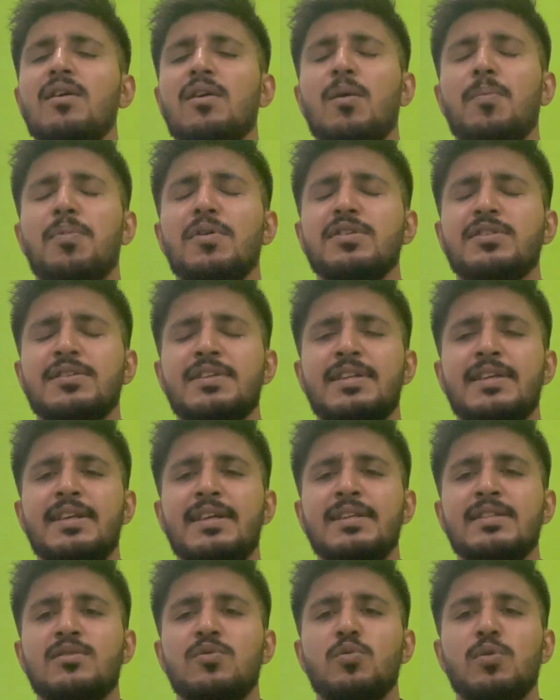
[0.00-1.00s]

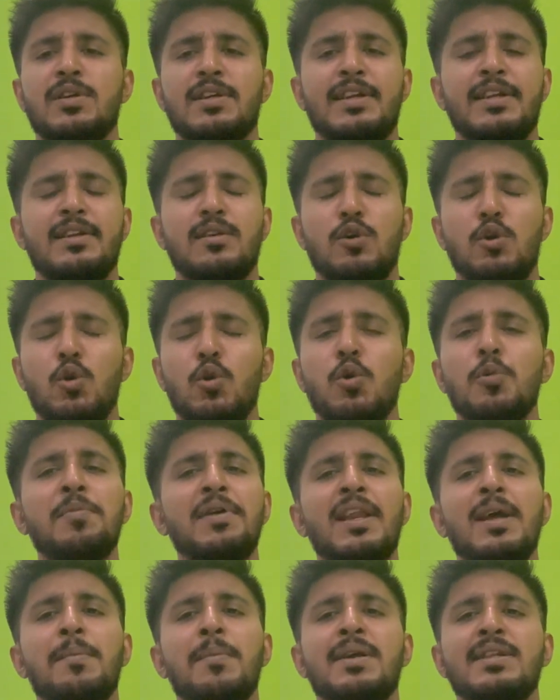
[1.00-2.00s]
opportunities to work in
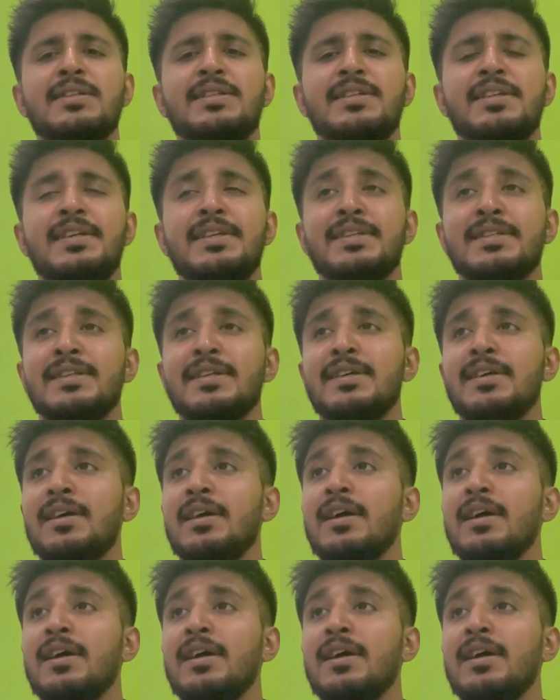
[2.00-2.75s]
global MNCs,